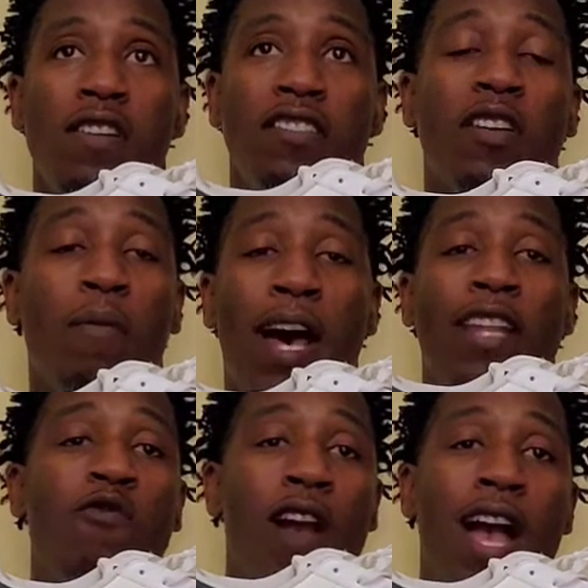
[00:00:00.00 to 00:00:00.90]

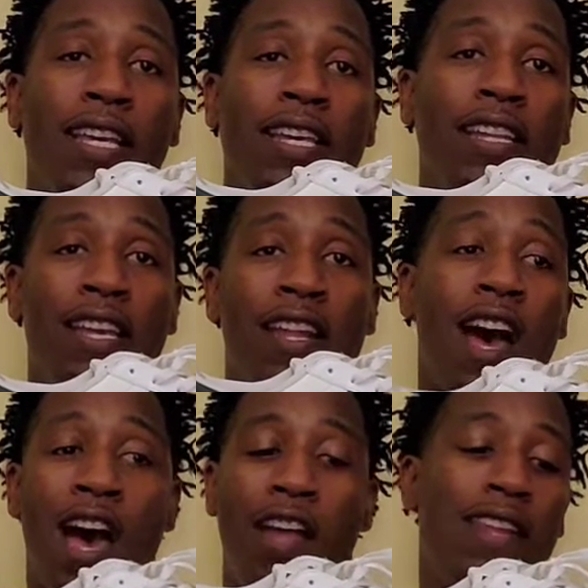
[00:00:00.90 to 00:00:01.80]
somebody rocking in
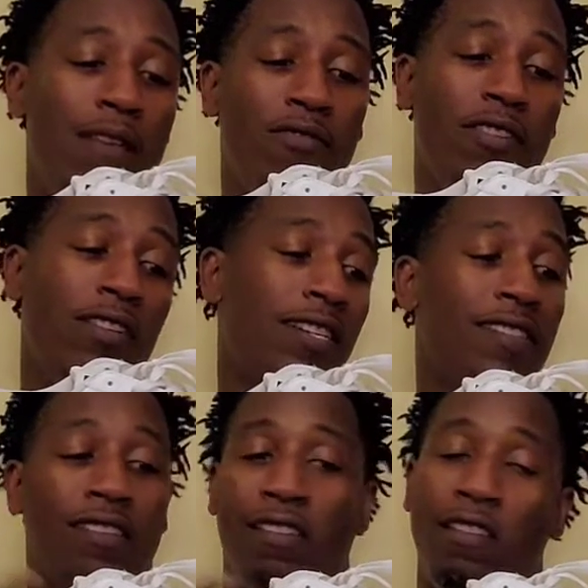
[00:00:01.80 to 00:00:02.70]
our
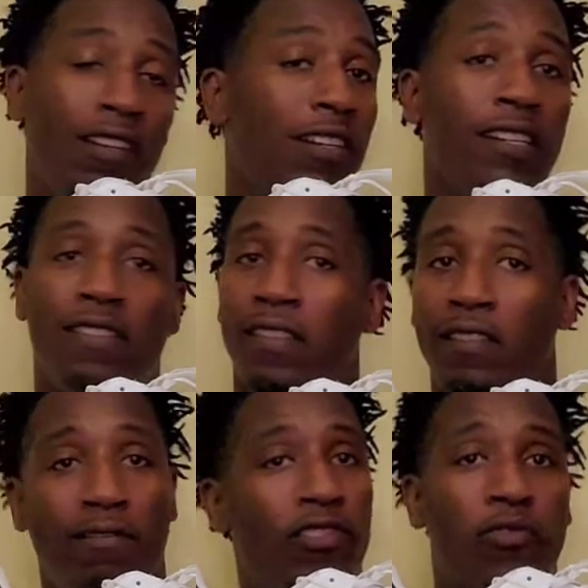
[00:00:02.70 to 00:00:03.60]
neighborhoods and the hoods
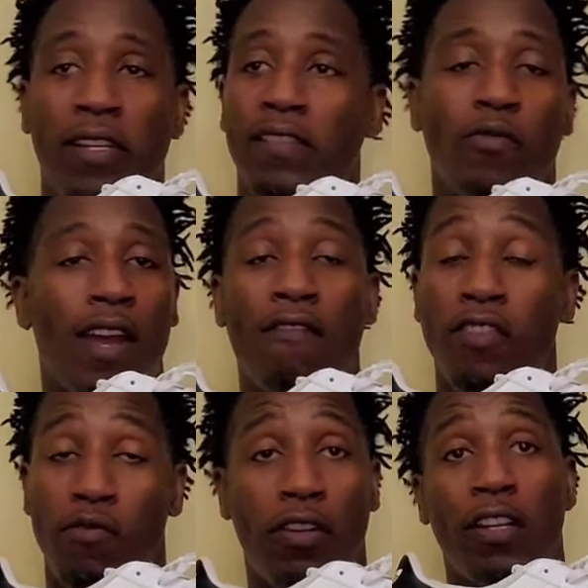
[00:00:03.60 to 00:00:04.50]
and streets, wherever
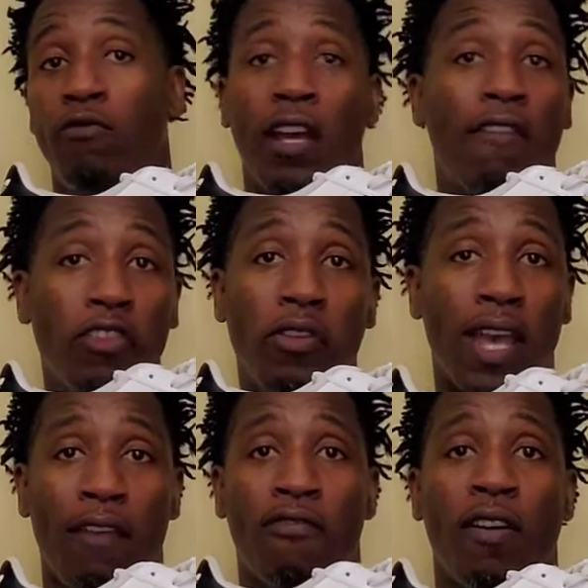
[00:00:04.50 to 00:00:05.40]
you
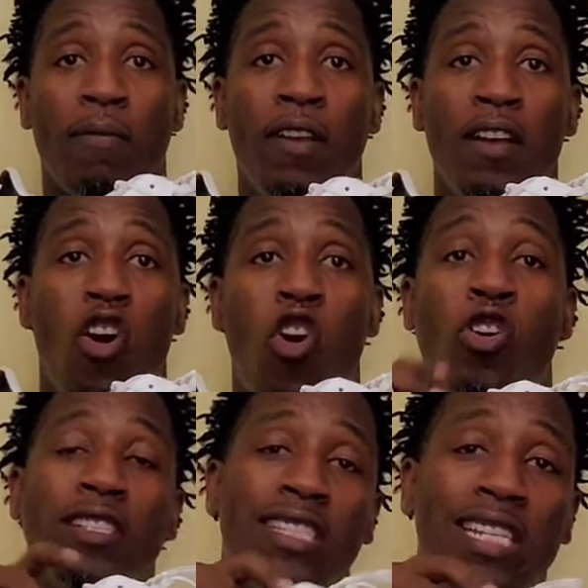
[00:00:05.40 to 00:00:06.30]
came from,
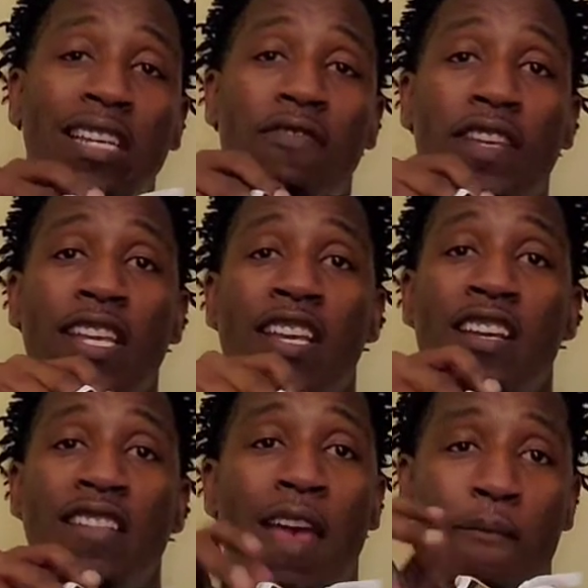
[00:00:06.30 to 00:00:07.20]
on TV
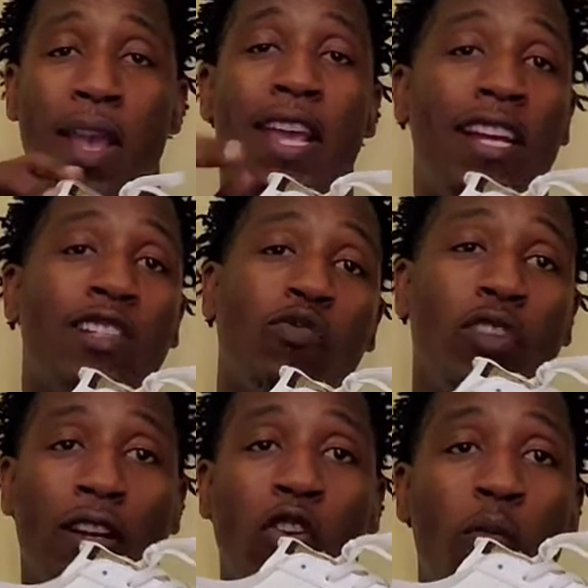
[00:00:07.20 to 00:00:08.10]
that made us
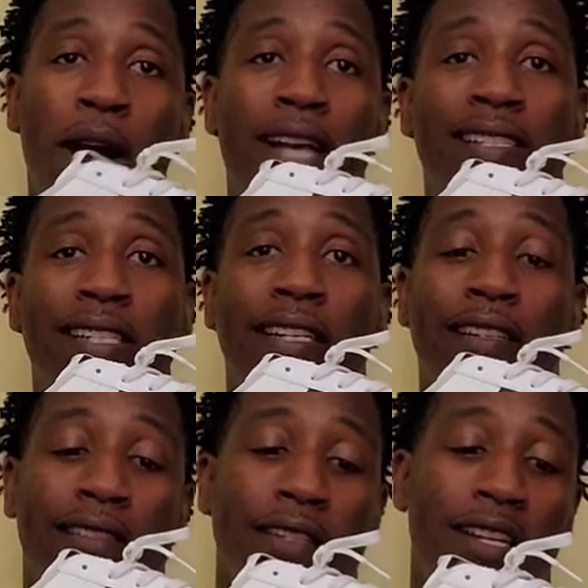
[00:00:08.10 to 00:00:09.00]
want to go buy
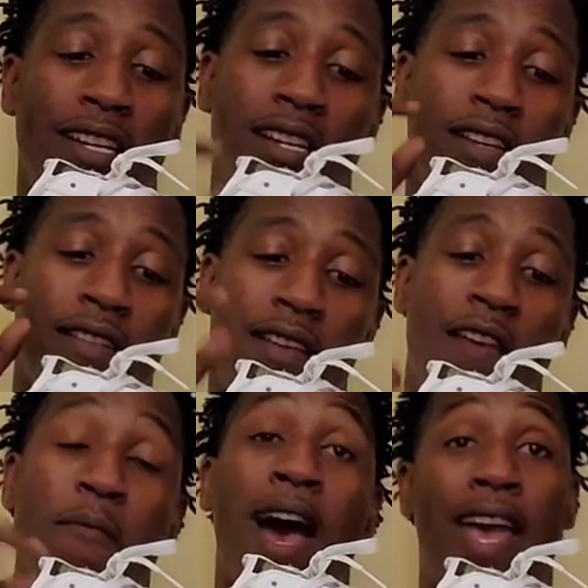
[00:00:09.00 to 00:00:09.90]
sneakers.
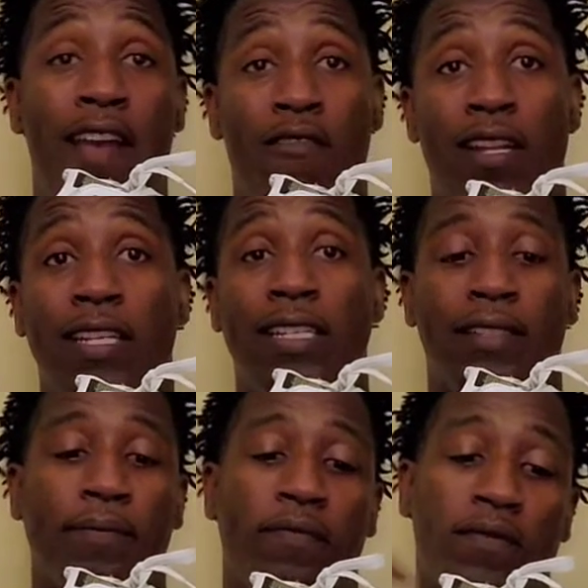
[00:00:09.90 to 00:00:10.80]
In my era, at least.